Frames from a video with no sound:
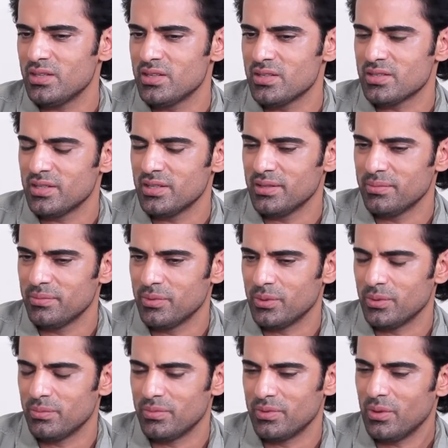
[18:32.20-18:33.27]
jaise,
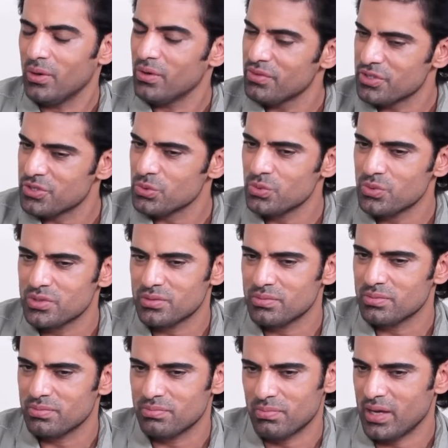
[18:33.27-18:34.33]
you know, a lot of issues,
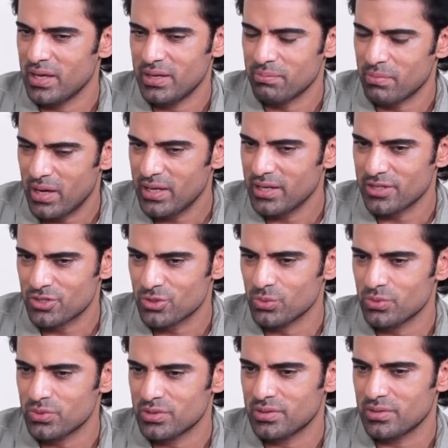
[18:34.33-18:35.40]
my
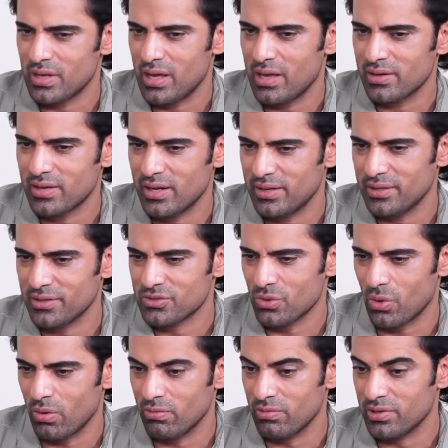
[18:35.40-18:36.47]
issues are getting
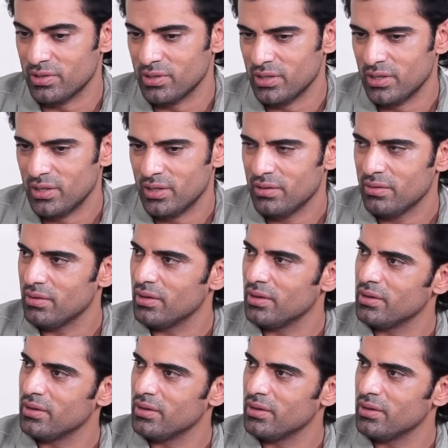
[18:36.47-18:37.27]
solved